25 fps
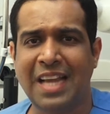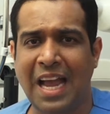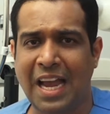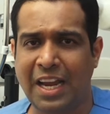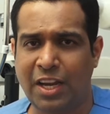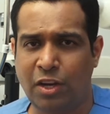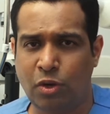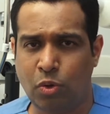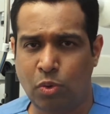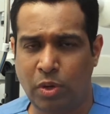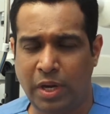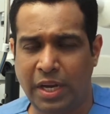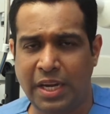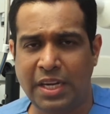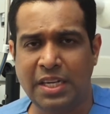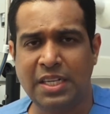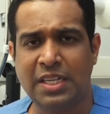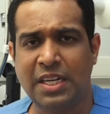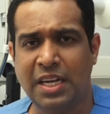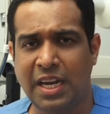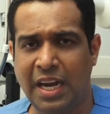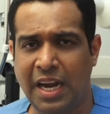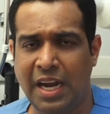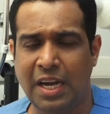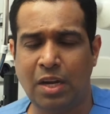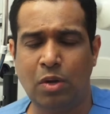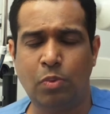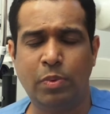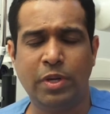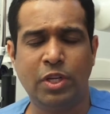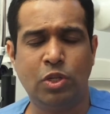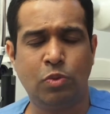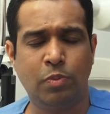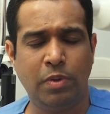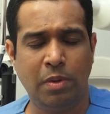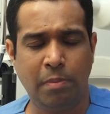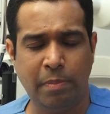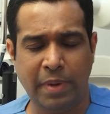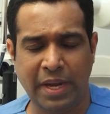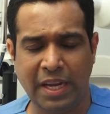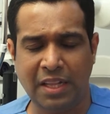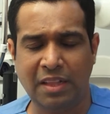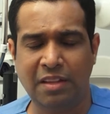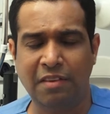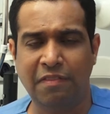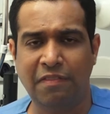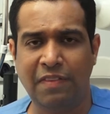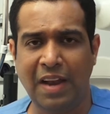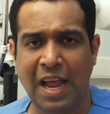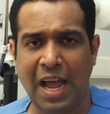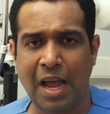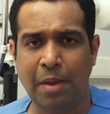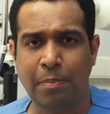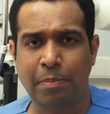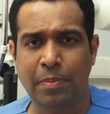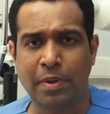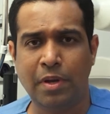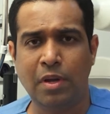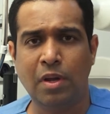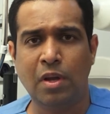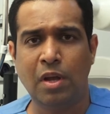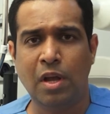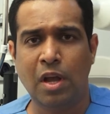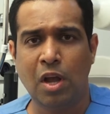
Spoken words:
accurate at which we make the flap.